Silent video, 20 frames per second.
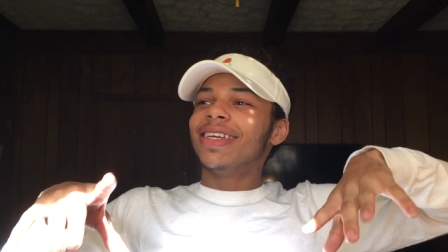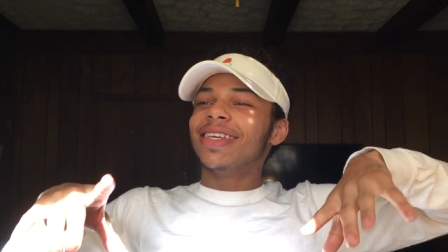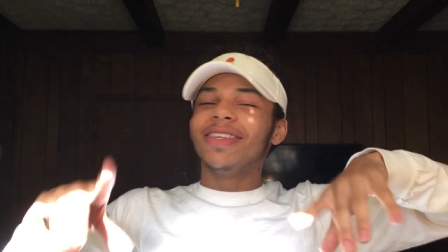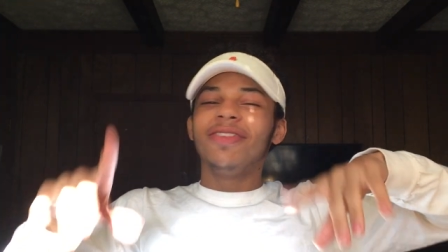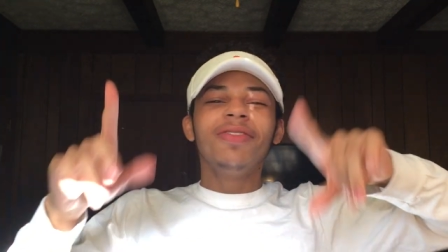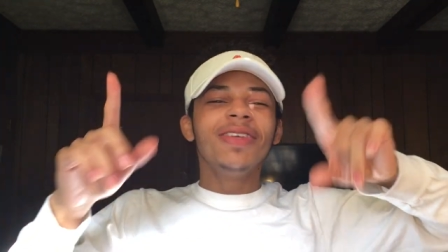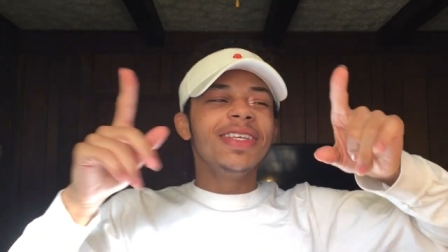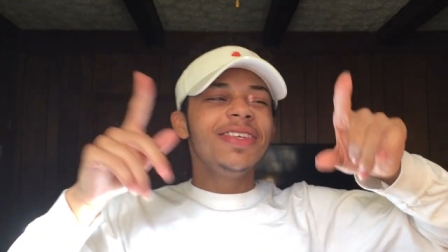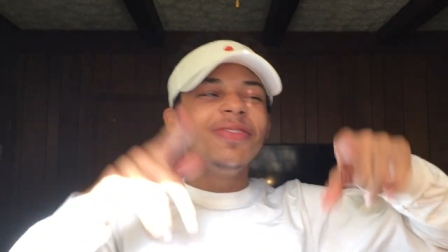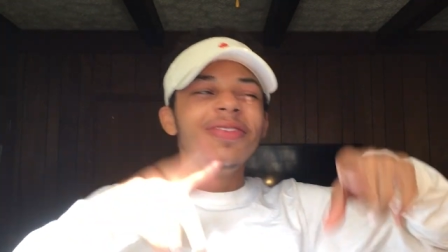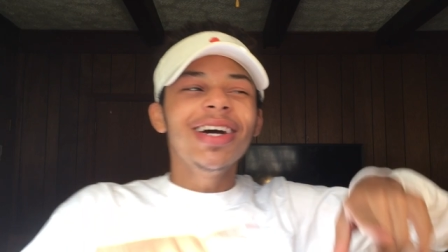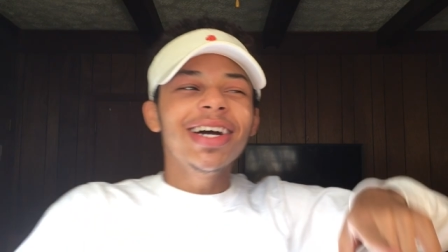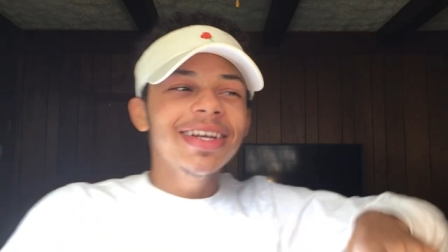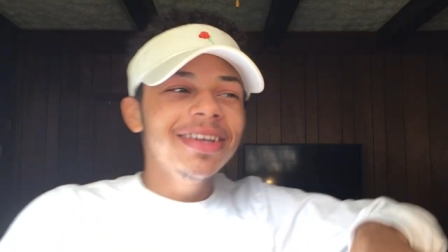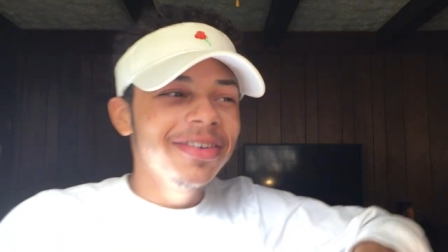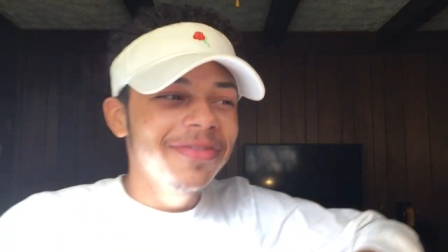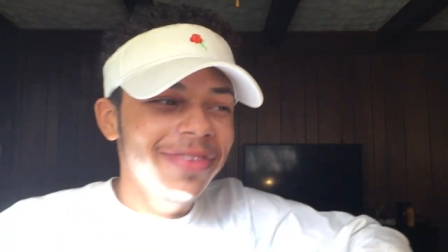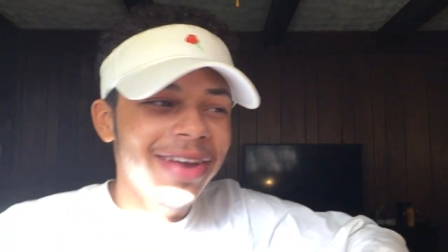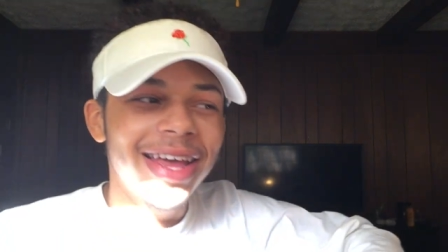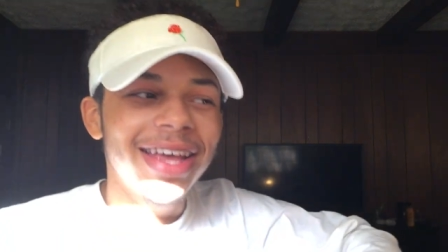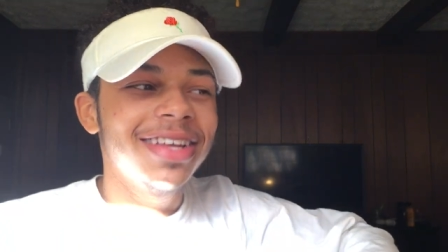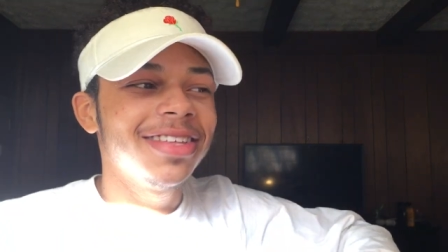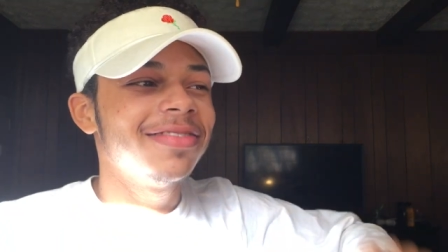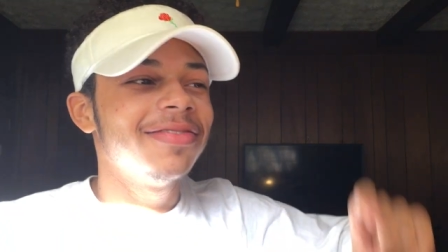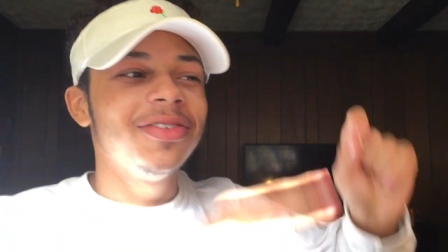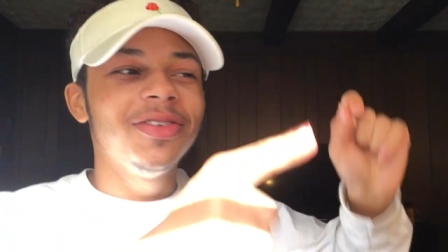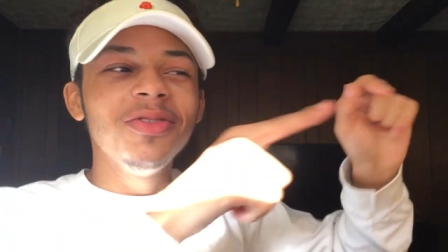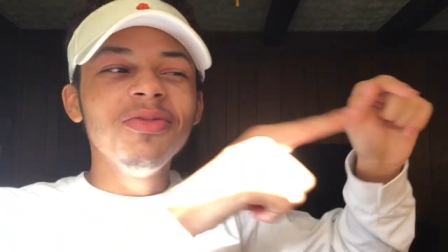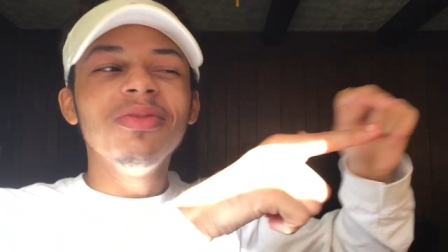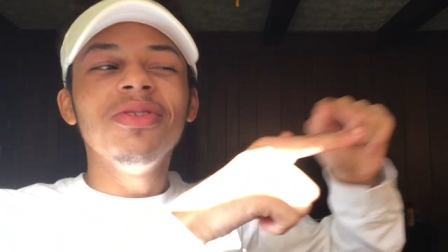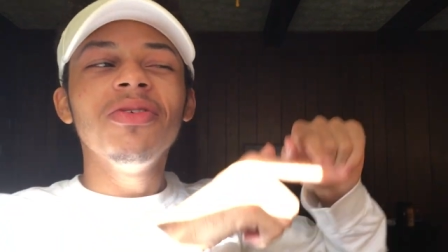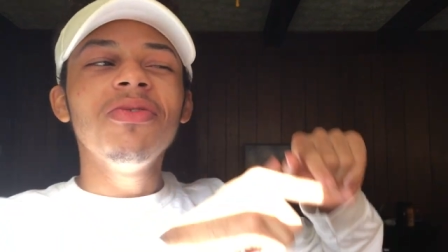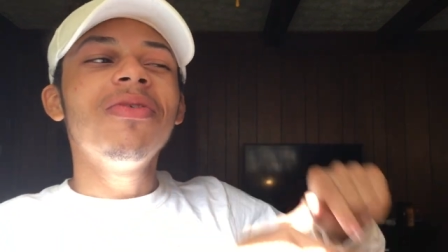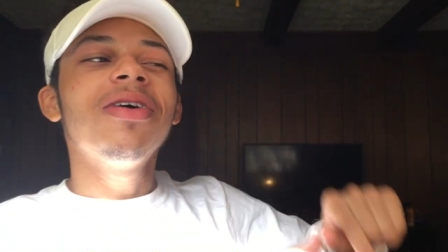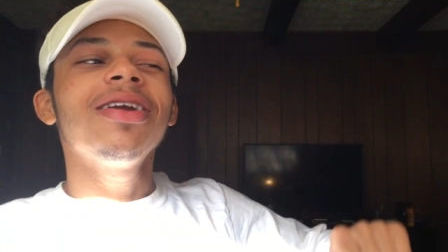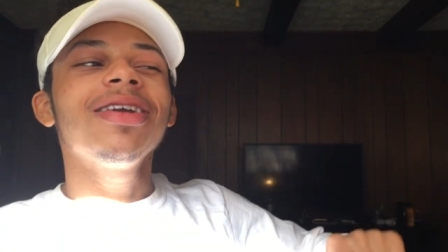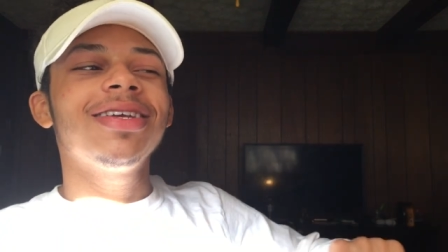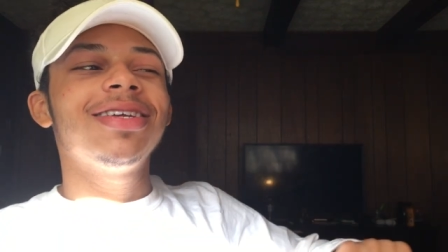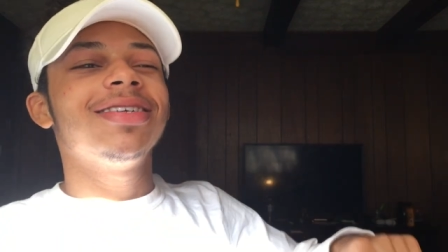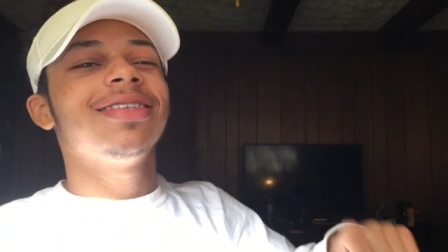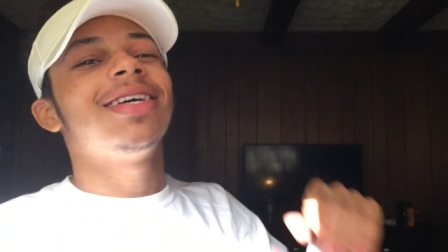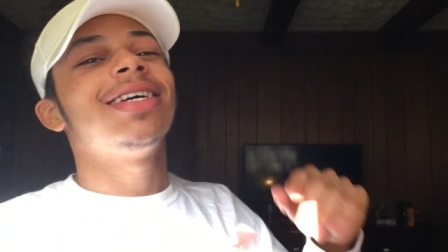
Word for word: you not here for that interview, you work here.